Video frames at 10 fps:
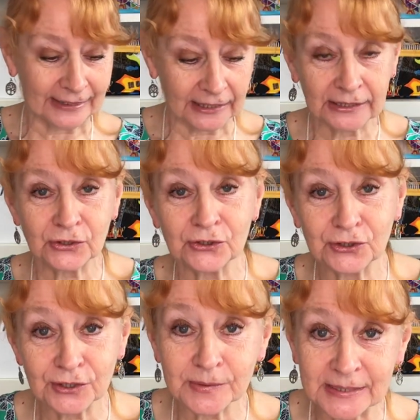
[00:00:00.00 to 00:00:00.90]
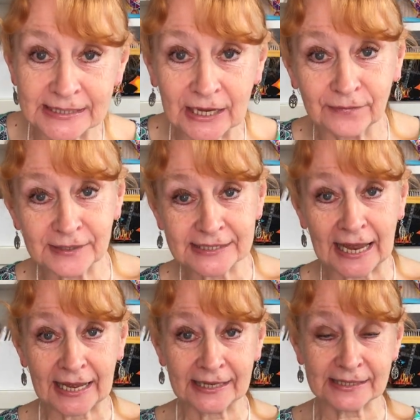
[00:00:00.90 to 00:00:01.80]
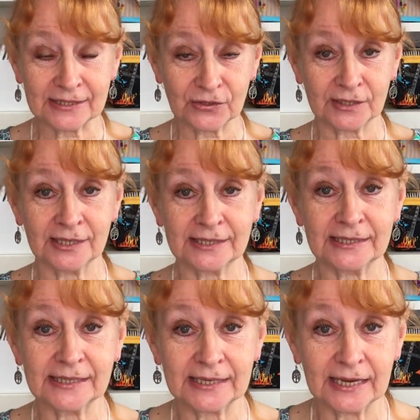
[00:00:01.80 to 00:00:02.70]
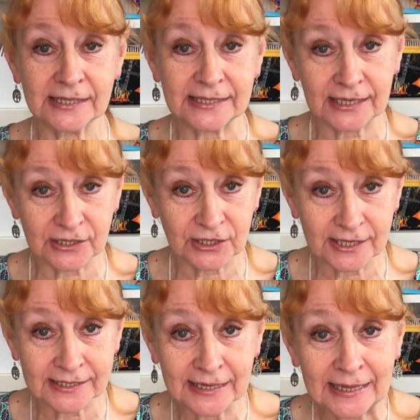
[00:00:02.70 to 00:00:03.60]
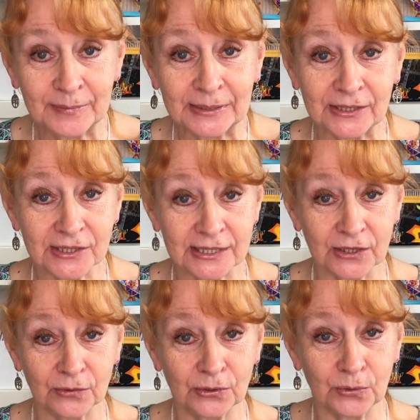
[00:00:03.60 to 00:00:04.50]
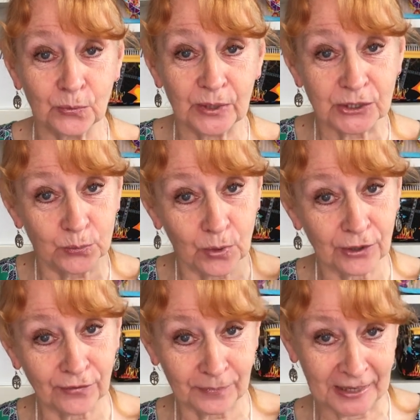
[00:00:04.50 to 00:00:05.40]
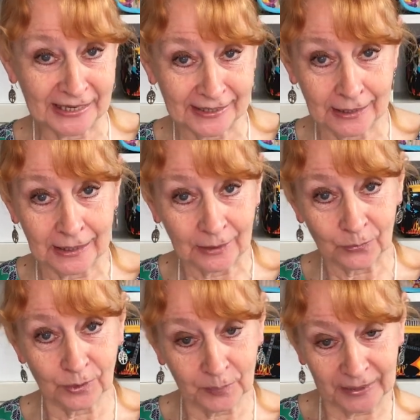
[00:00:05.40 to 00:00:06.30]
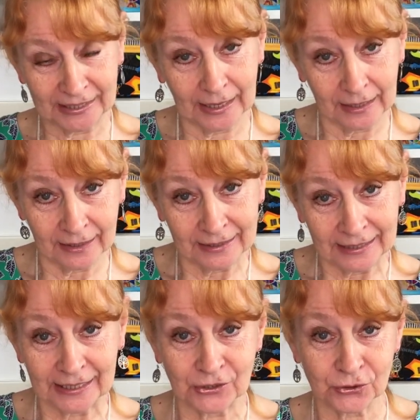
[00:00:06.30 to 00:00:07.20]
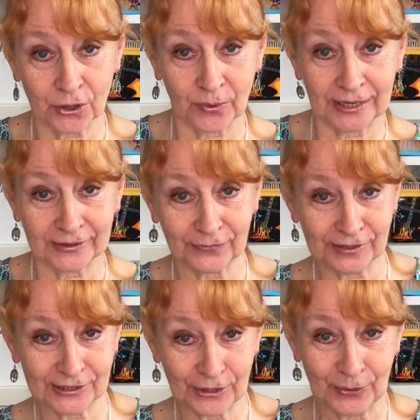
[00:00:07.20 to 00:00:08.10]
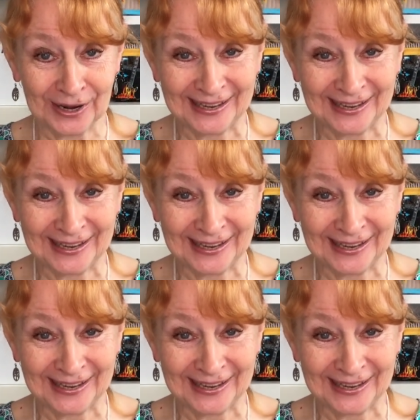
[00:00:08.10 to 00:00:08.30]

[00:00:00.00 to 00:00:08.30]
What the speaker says: I'll introduce myself as hi, it's Susan at Seaside Stitches, because I don't know which one of me will be introing the video.